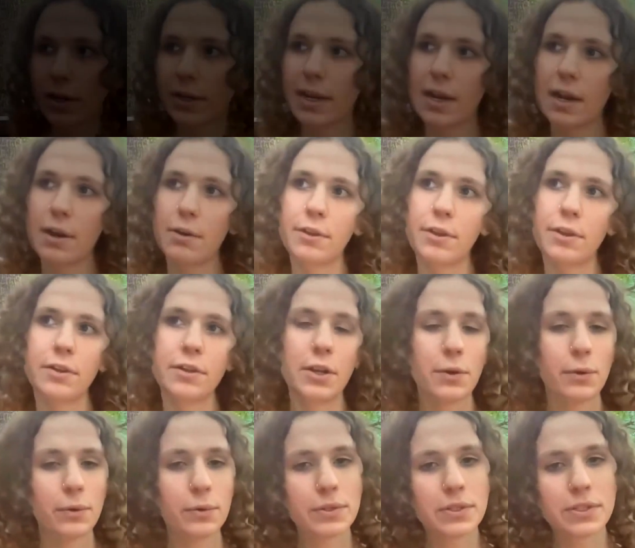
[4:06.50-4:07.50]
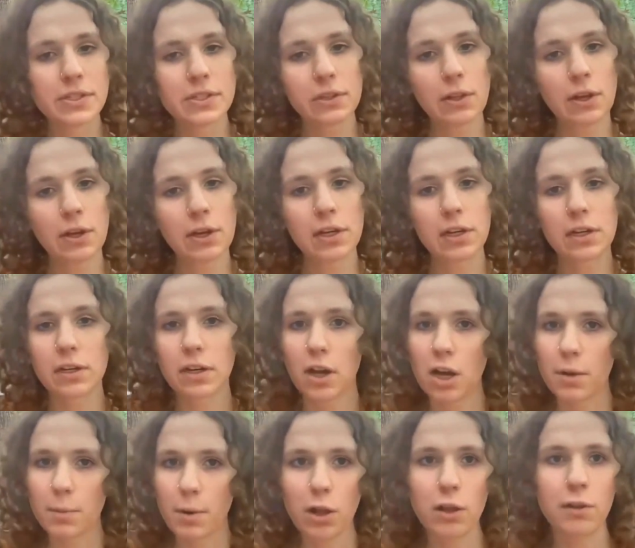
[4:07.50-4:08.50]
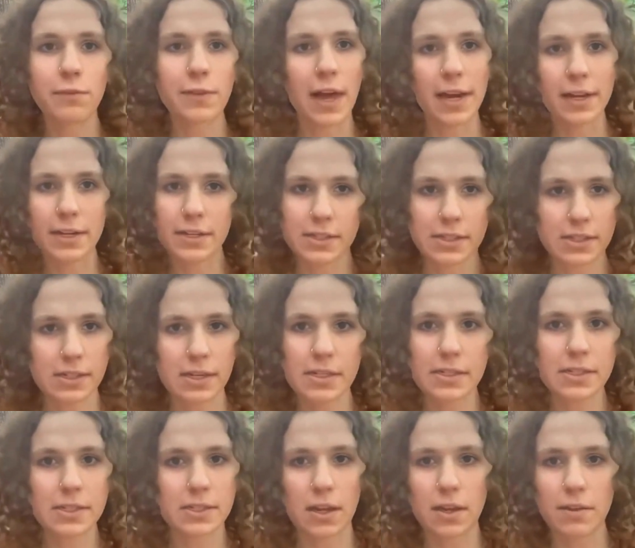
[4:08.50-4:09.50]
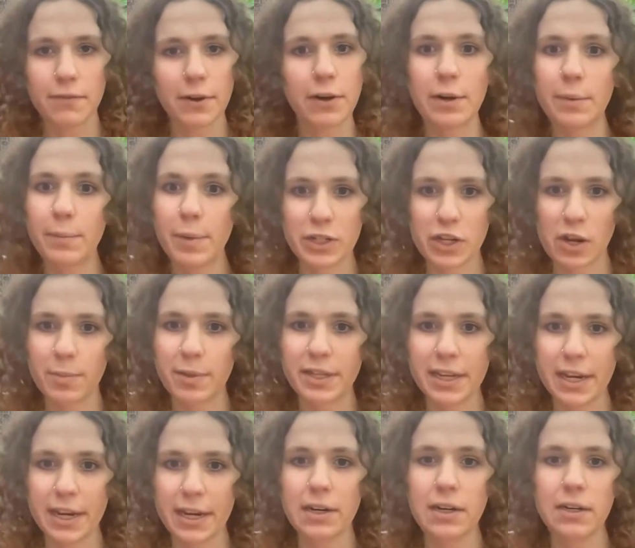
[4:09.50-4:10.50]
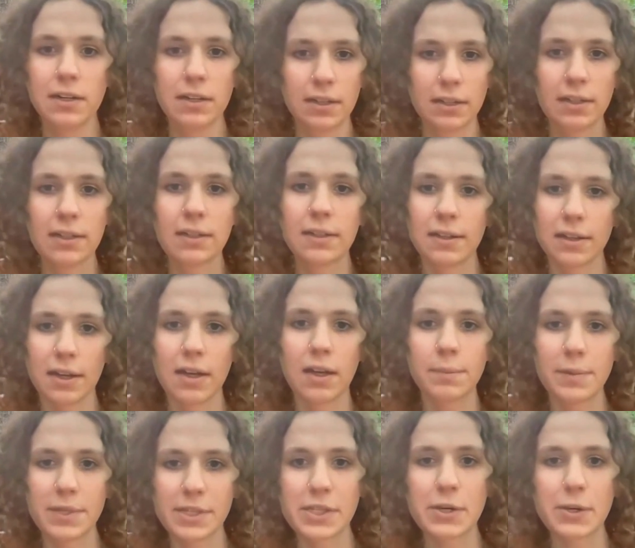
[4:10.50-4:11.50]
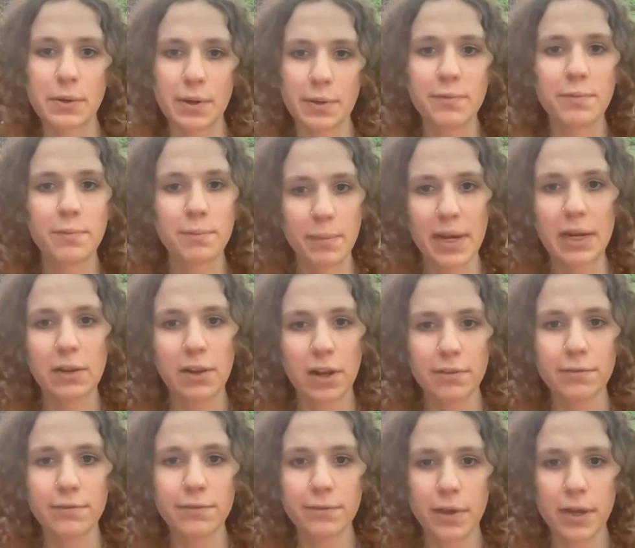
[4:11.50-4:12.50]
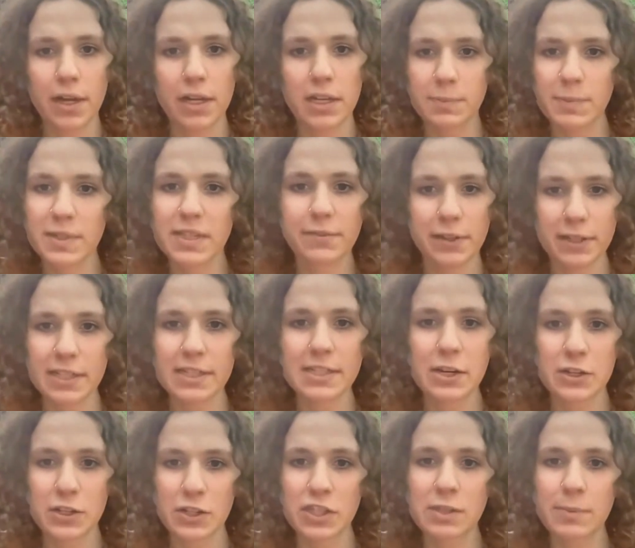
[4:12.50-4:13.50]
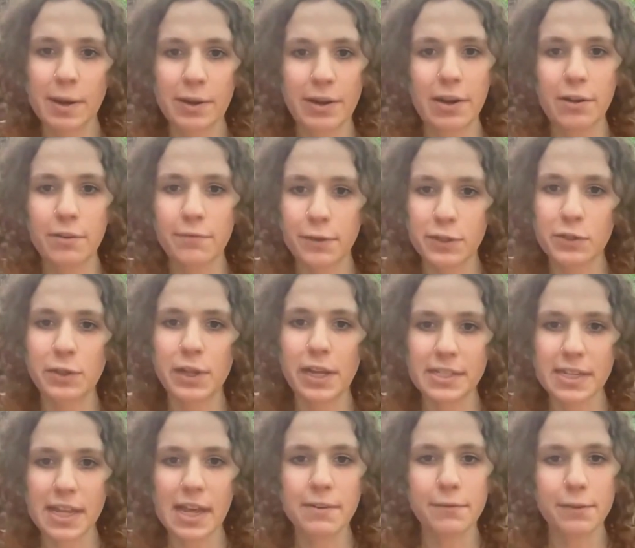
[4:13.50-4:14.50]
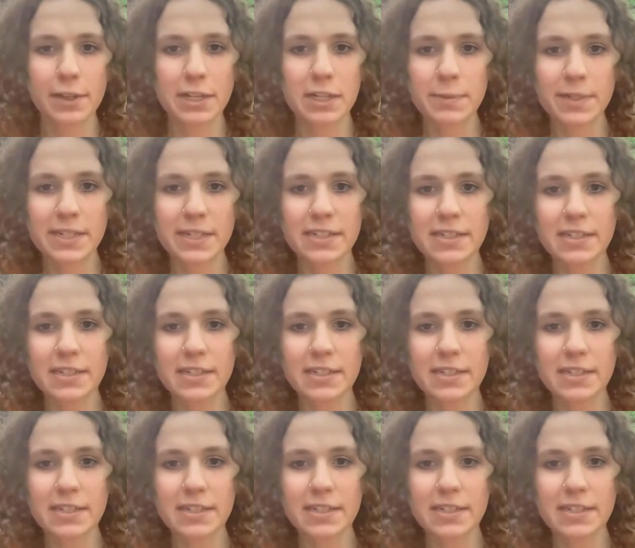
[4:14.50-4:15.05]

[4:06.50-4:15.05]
how the nodes look, all of that is very much up in the air. And so I've made a lot of specific decisions about how to visualize that for this piece.